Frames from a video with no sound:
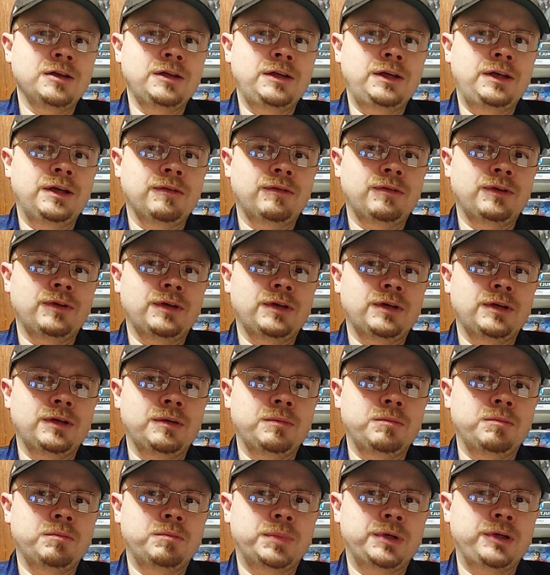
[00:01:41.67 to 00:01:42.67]

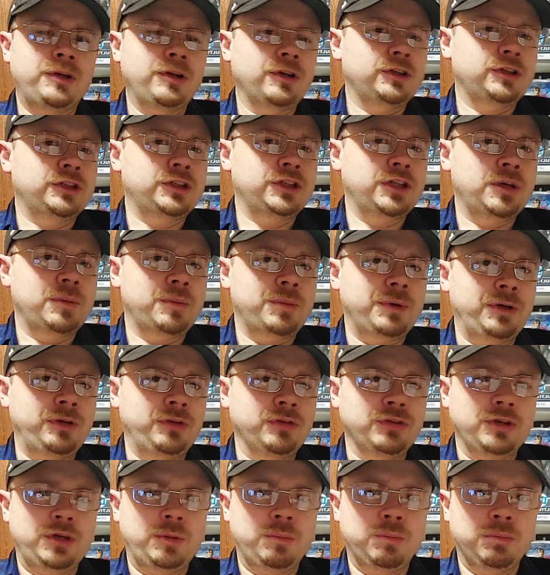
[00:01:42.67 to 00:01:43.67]
given production companies
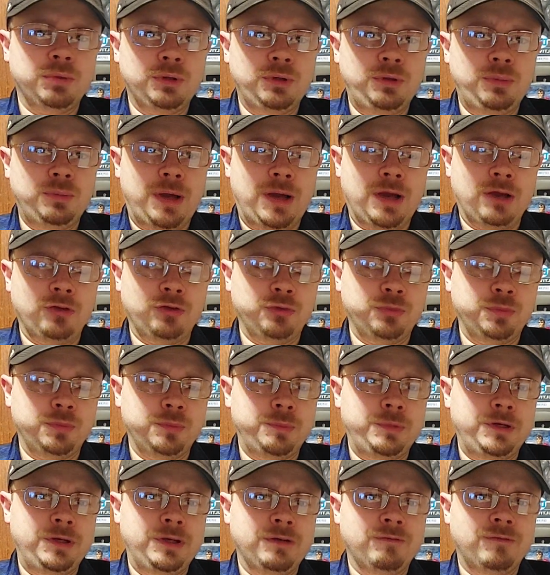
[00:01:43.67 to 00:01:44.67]
like Blumhouse would
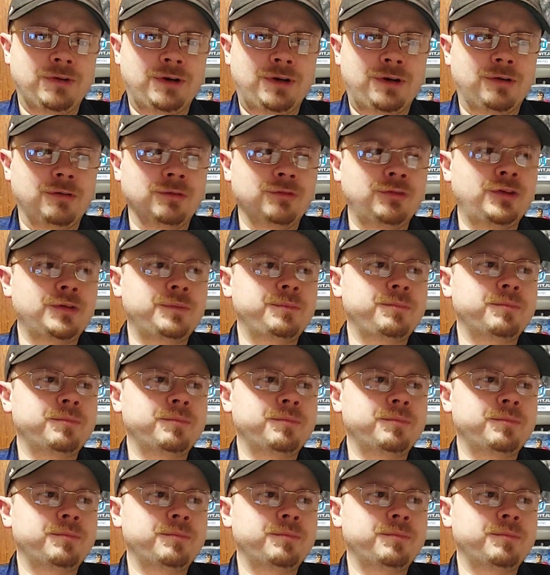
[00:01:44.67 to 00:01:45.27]
be involved.